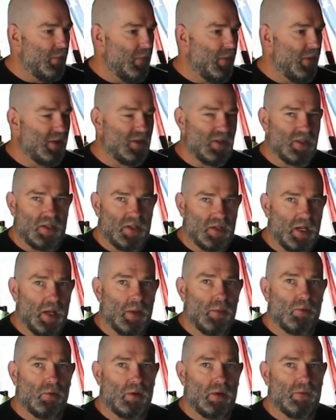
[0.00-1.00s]
It's just a
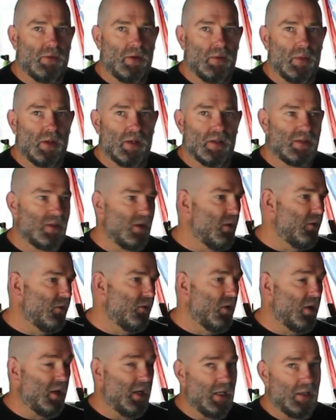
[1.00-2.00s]
temporary fitment, so I've
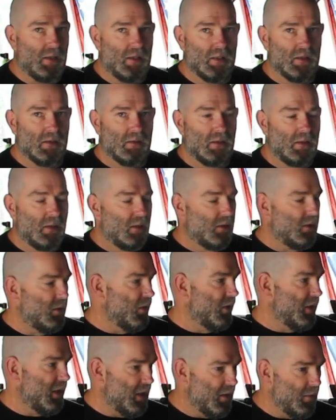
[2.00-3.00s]
got to get
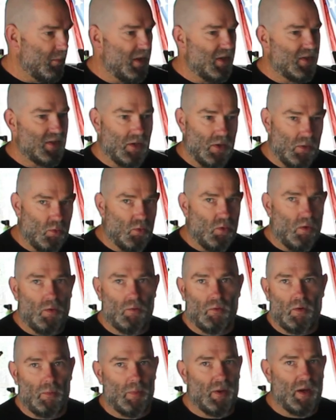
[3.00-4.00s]
it measured and order the
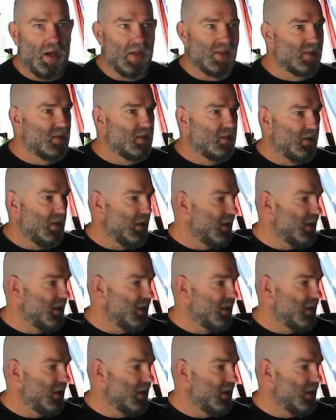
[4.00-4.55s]
right parts.